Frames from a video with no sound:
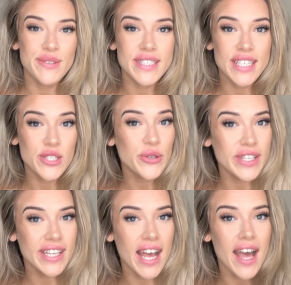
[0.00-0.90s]
use the
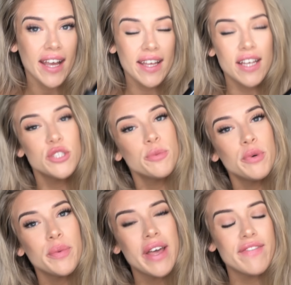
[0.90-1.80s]
Toni & Guy
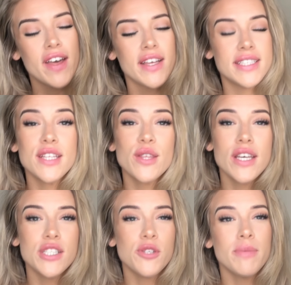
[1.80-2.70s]
Jumbo Waver. It's a
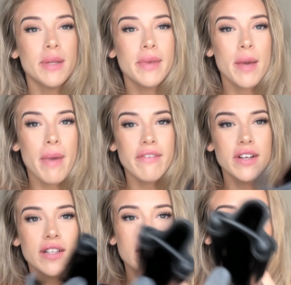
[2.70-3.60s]
32mm
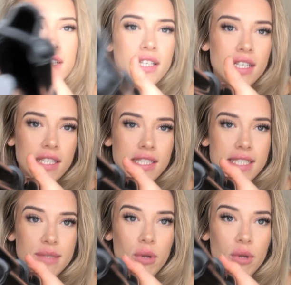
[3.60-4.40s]
barrel. This is